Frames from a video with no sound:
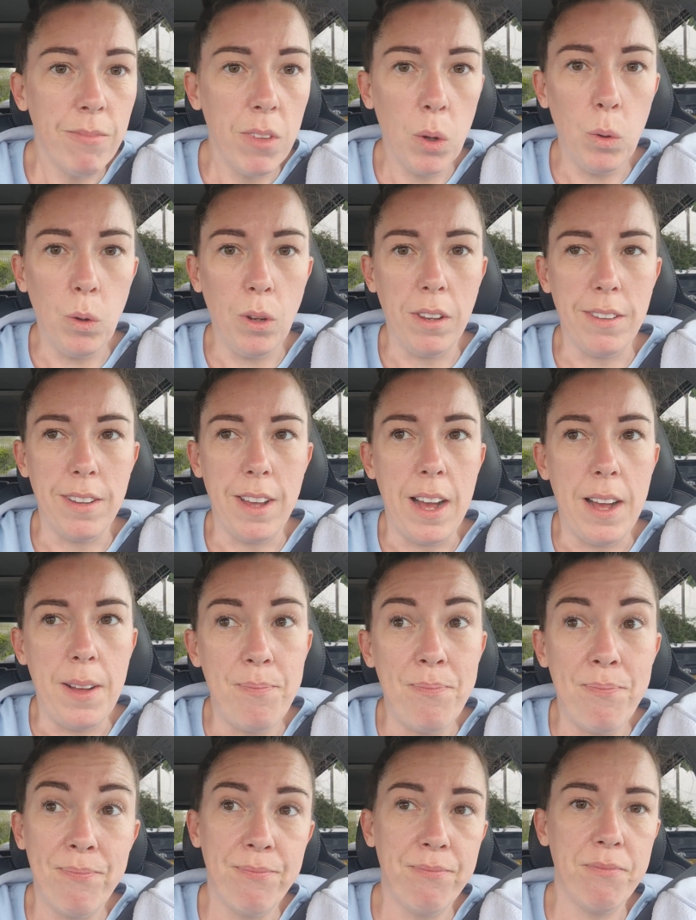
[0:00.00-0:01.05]
all the
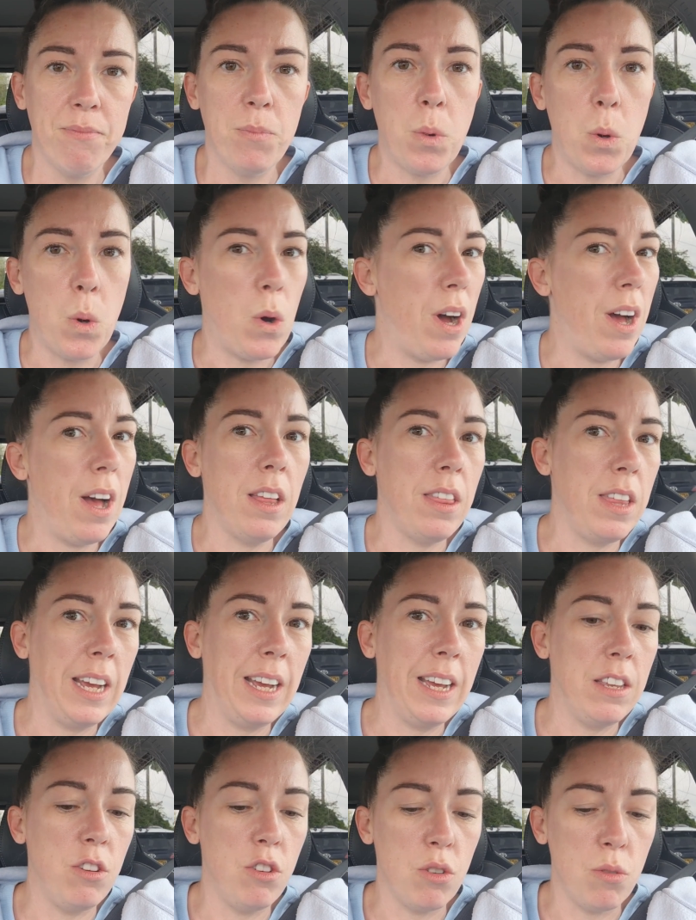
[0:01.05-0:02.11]
time. But I think
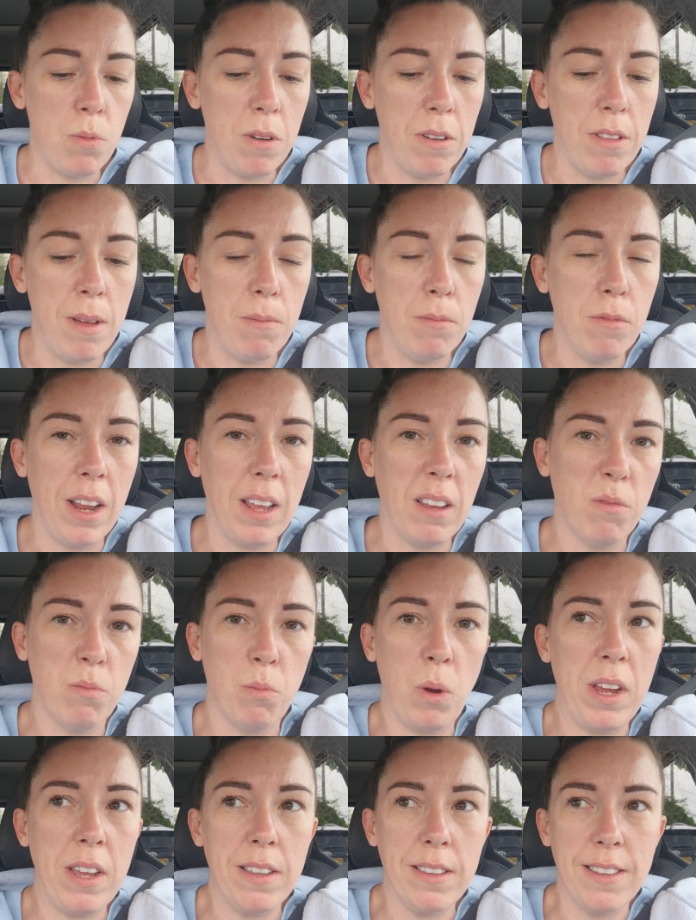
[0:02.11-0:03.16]
it's just one of them, like,
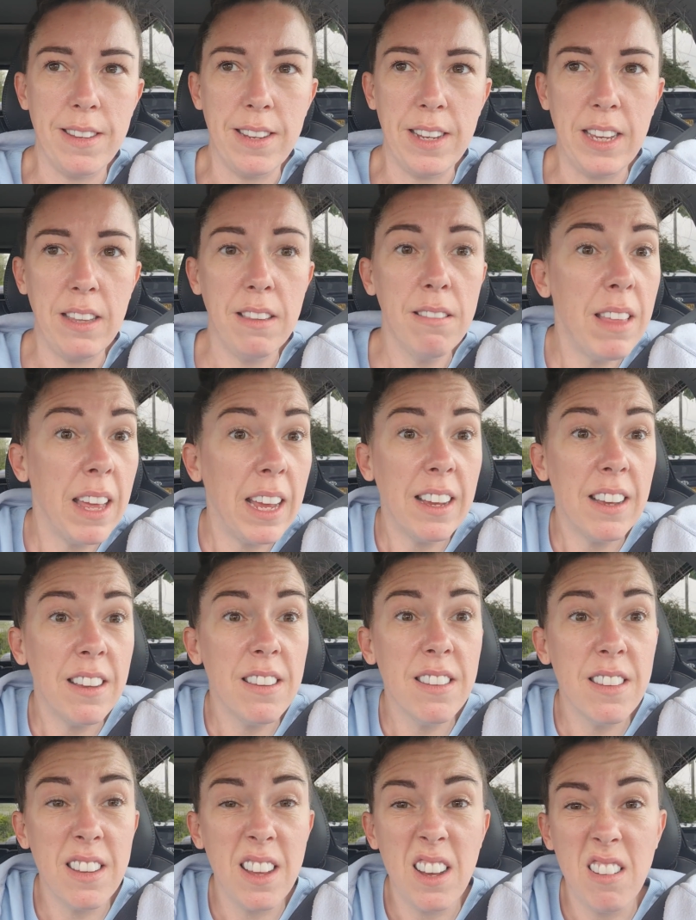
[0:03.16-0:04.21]
wait and see
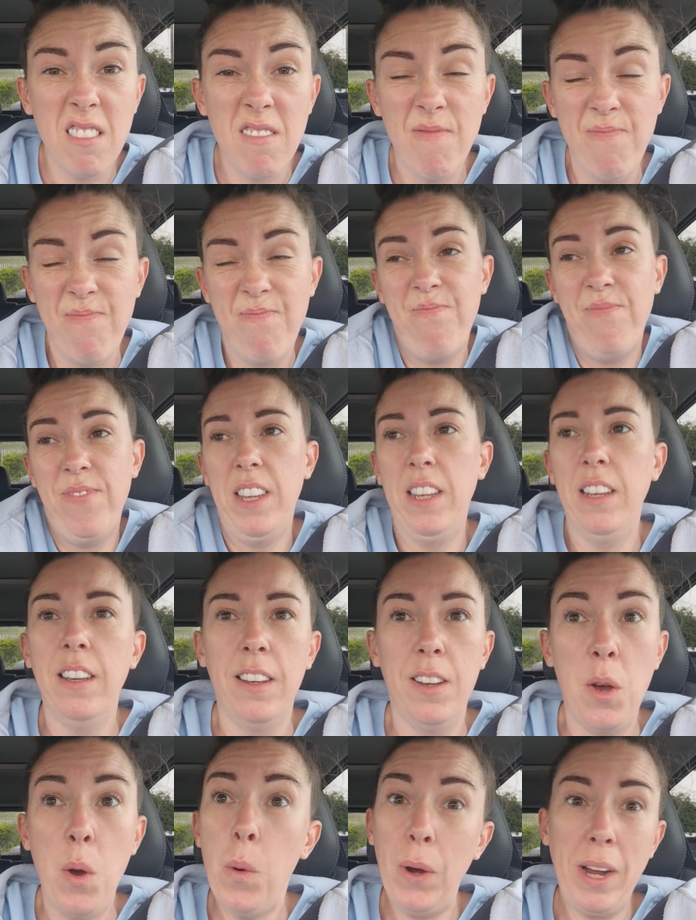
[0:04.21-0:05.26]
things. So
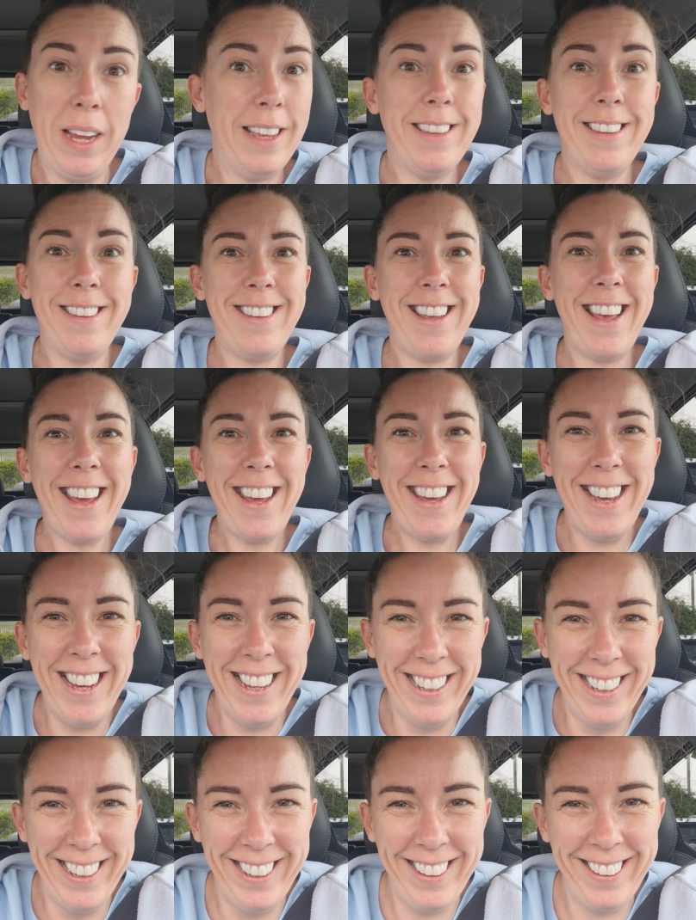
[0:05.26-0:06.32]
wait and
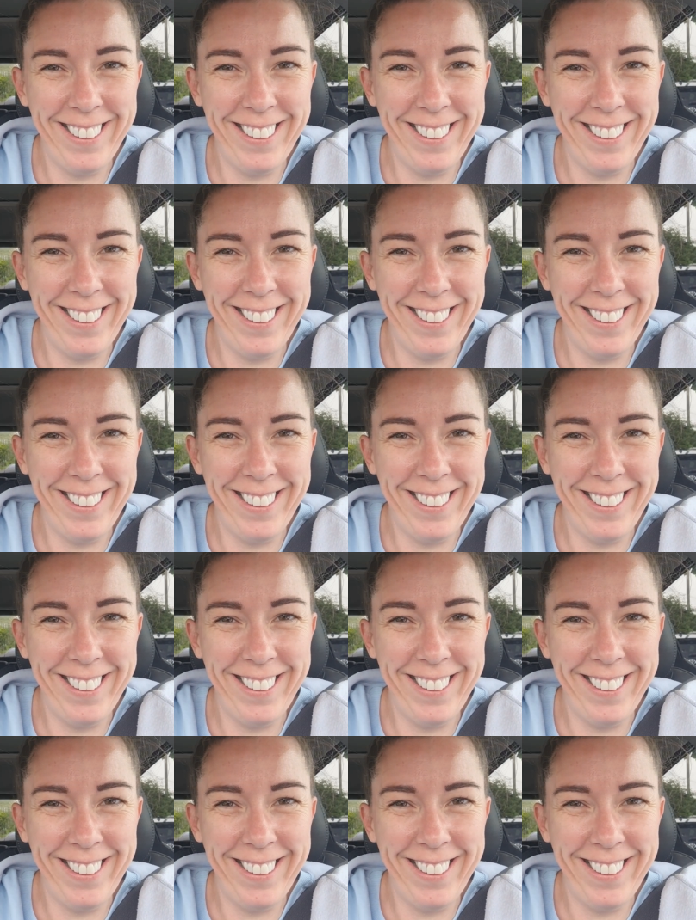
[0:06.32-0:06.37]
see.